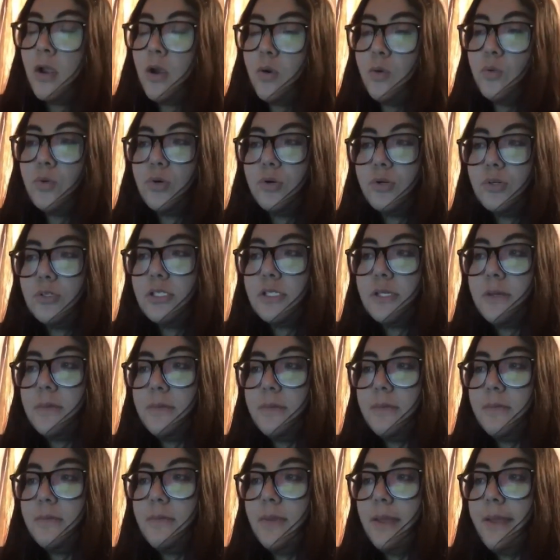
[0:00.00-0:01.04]
Rules
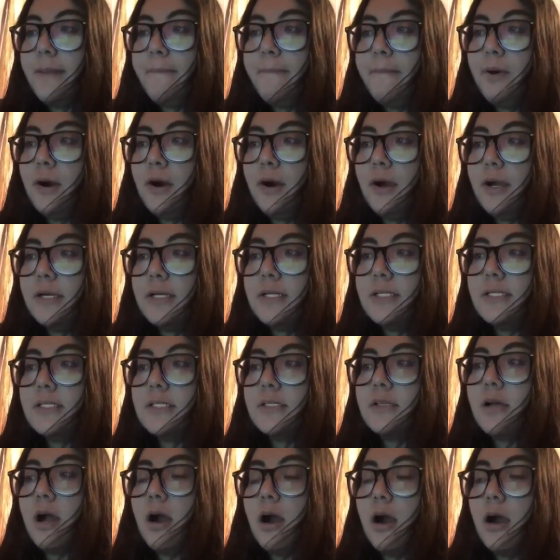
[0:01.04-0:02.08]
and parts
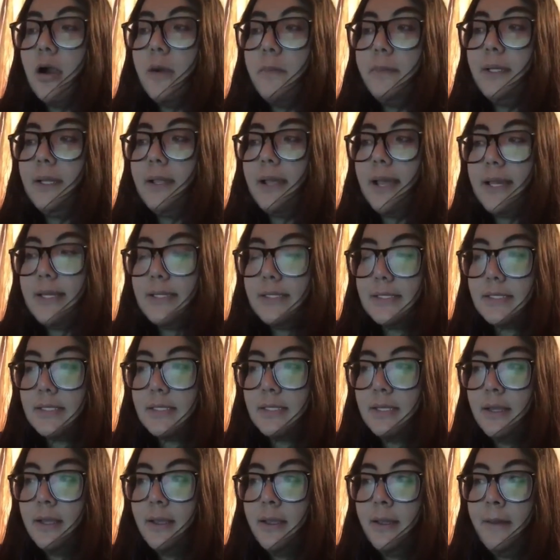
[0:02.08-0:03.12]
are planned,
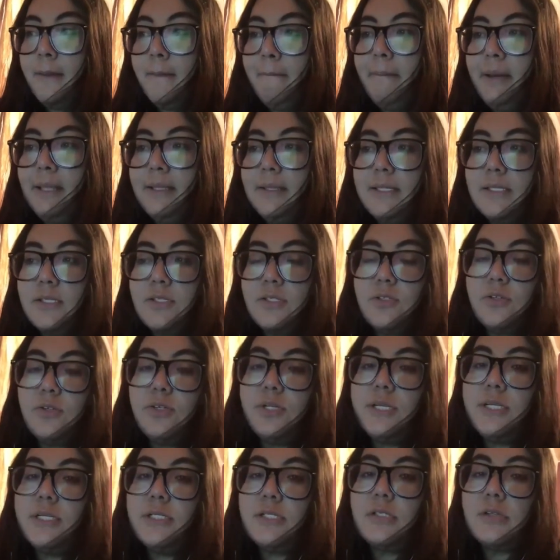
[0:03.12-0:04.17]
but the
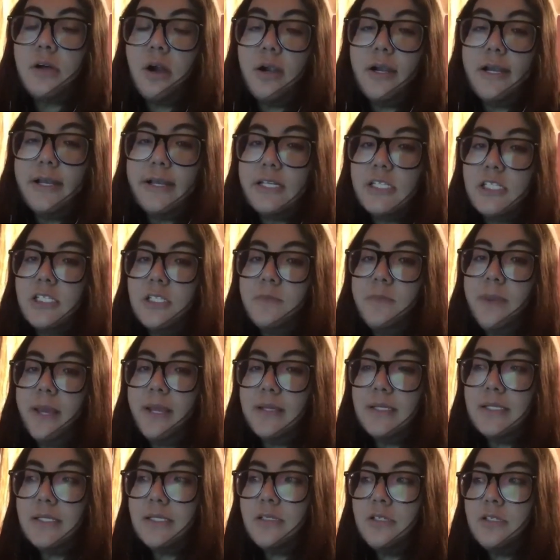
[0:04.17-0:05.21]
students are
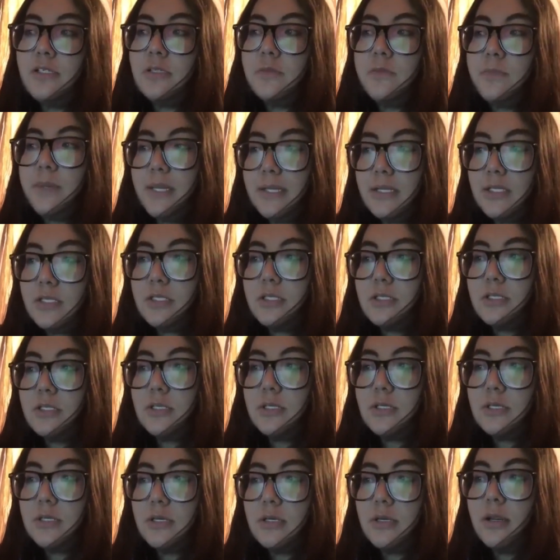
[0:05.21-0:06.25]
expected to speak
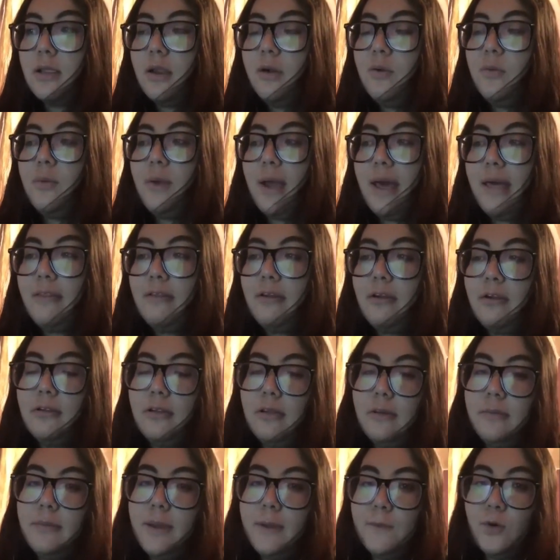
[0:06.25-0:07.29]
rather
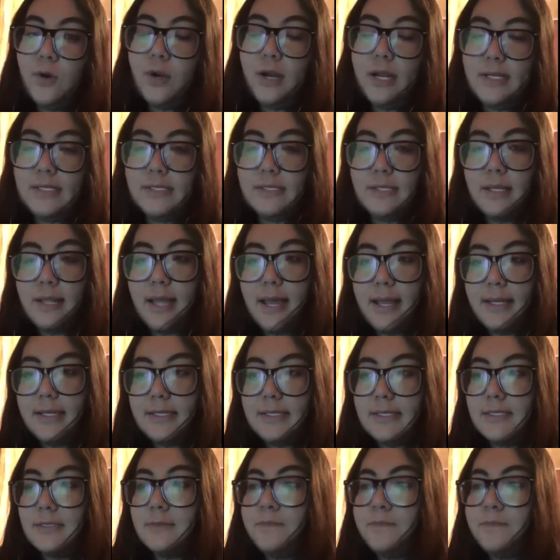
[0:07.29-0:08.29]
than memorize the lines.